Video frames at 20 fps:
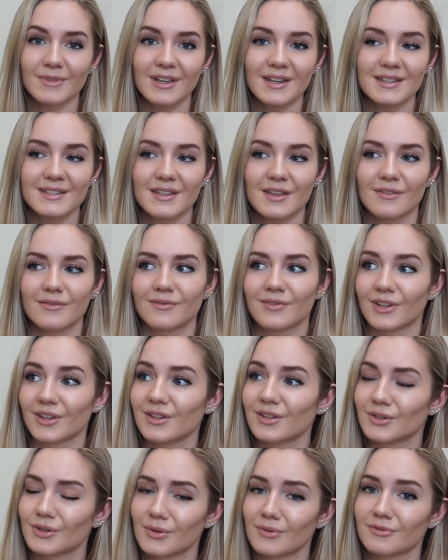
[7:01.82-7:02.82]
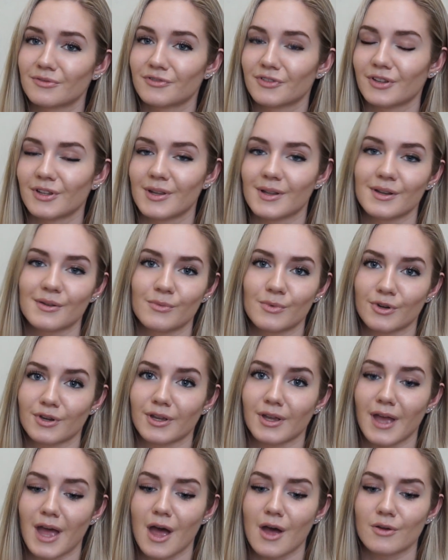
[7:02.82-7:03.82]
days I really don't feel like
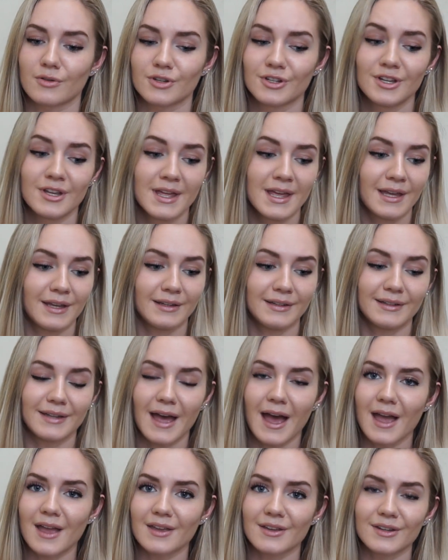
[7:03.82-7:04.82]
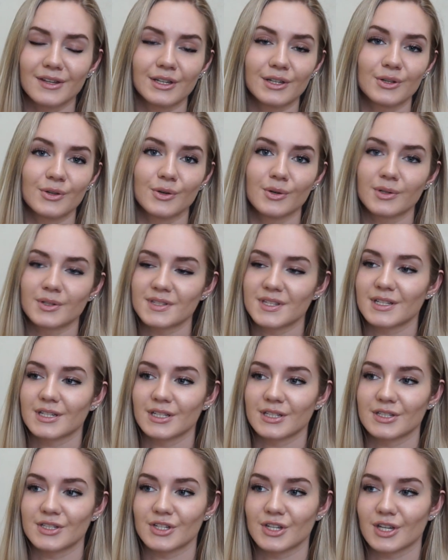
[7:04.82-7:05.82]
working out, dieting, going to
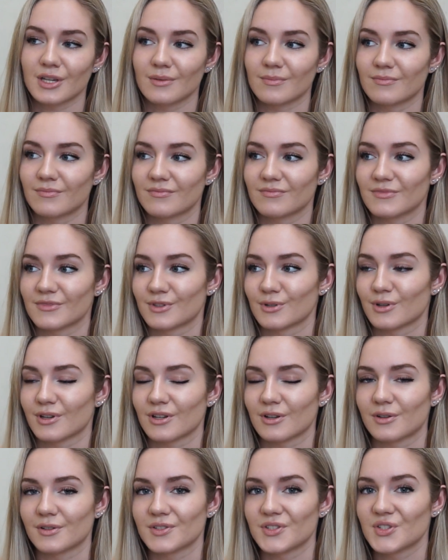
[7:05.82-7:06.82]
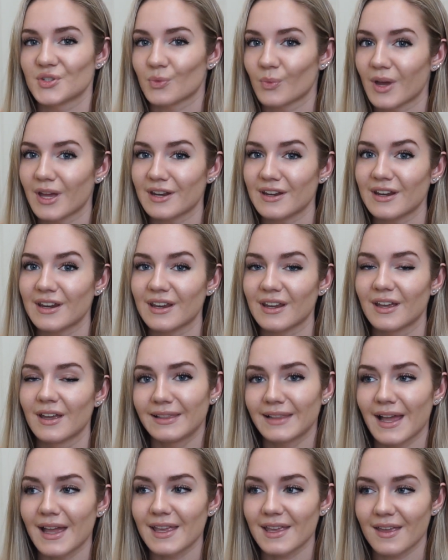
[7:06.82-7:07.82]
the gym, looking all sweaty.
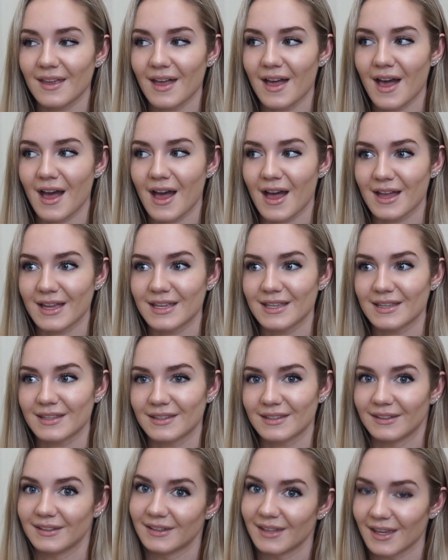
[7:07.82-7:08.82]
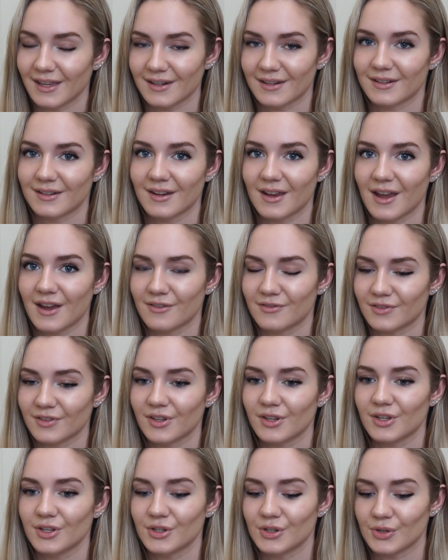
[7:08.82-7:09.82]
Like, I get it, I
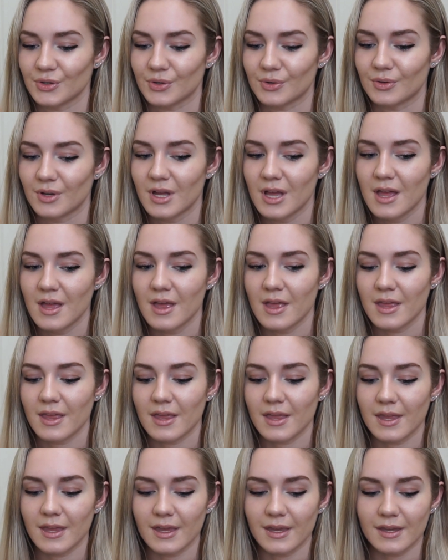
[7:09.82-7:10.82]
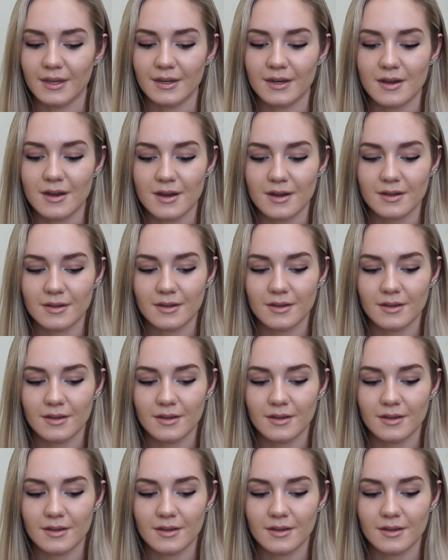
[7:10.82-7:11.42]
really do. And